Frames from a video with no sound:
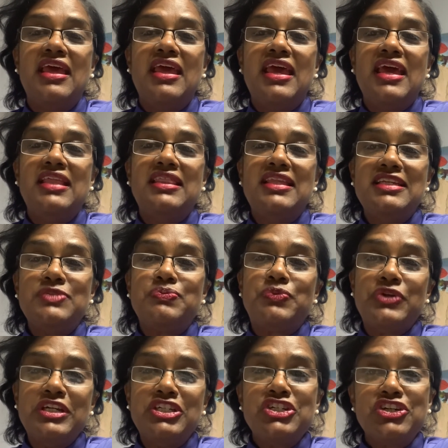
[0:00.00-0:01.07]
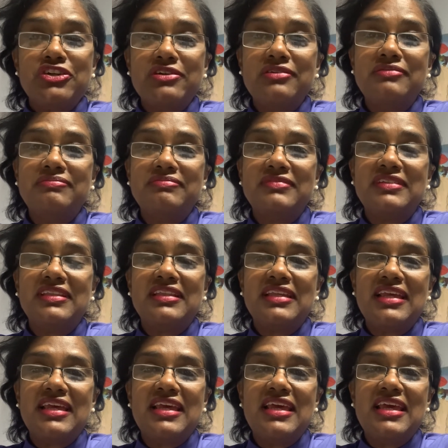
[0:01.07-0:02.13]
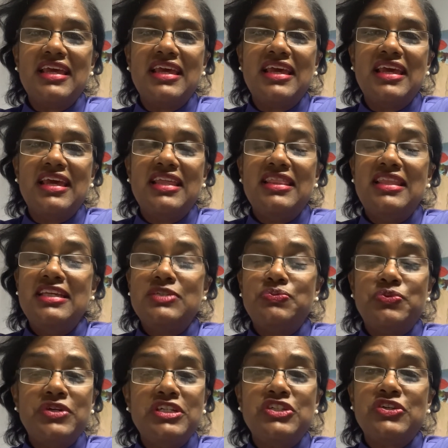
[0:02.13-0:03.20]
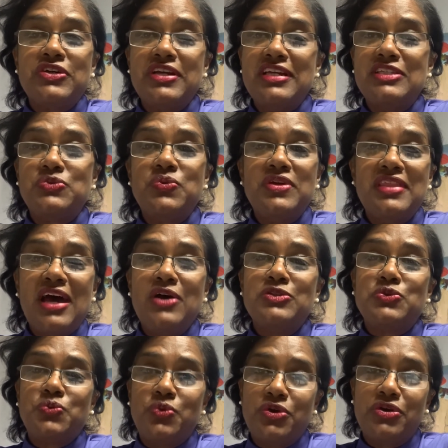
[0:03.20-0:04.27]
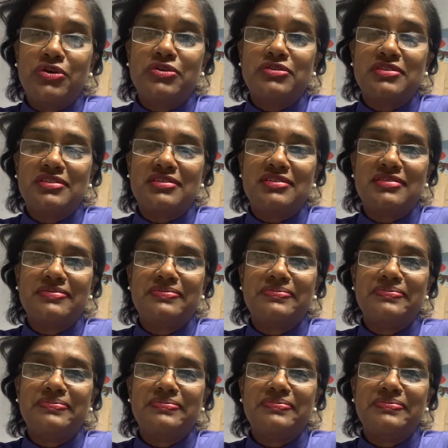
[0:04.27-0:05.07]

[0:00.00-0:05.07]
And this preacher is without words.